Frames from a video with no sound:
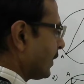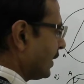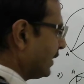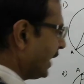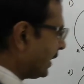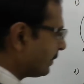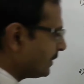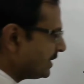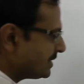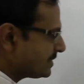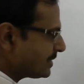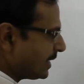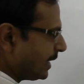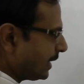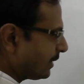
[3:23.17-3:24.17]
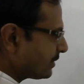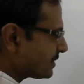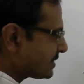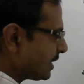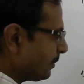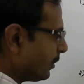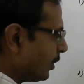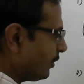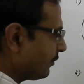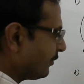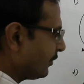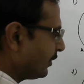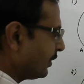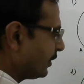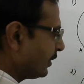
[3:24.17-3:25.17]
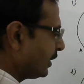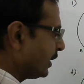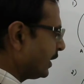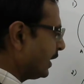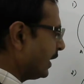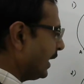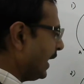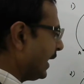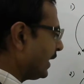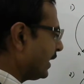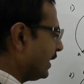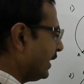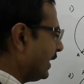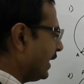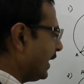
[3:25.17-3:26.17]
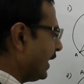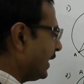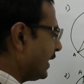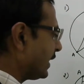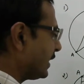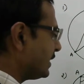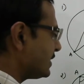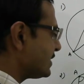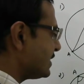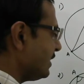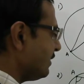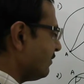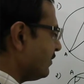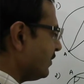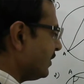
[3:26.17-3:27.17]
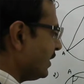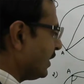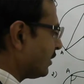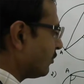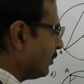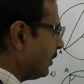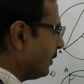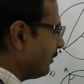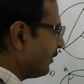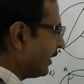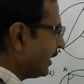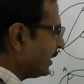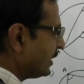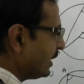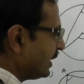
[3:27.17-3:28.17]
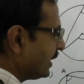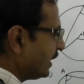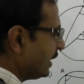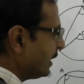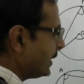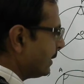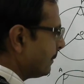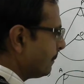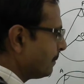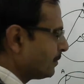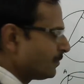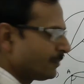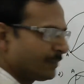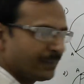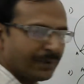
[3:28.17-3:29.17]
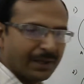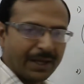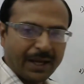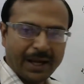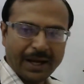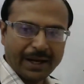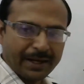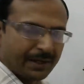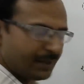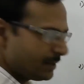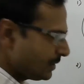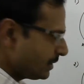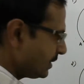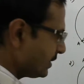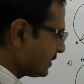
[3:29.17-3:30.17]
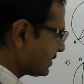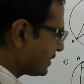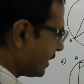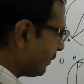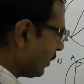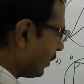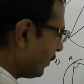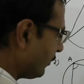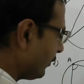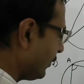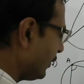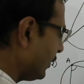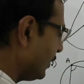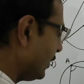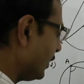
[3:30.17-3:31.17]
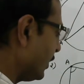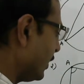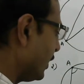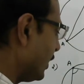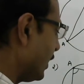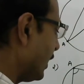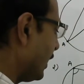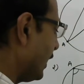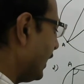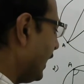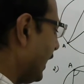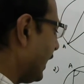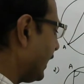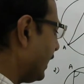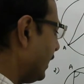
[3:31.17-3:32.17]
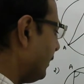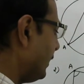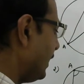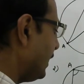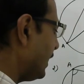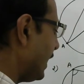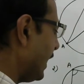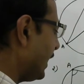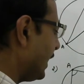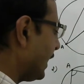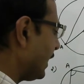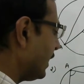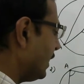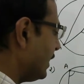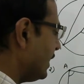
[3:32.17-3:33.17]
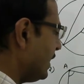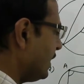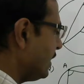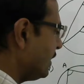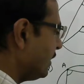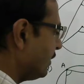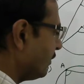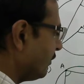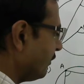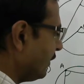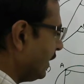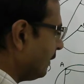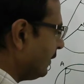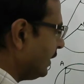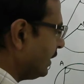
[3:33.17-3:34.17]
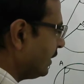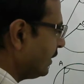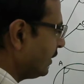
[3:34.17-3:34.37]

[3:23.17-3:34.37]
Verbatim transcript: That means sum of angle A and angle C it will be 180 degree and sum of angle B and angle D will be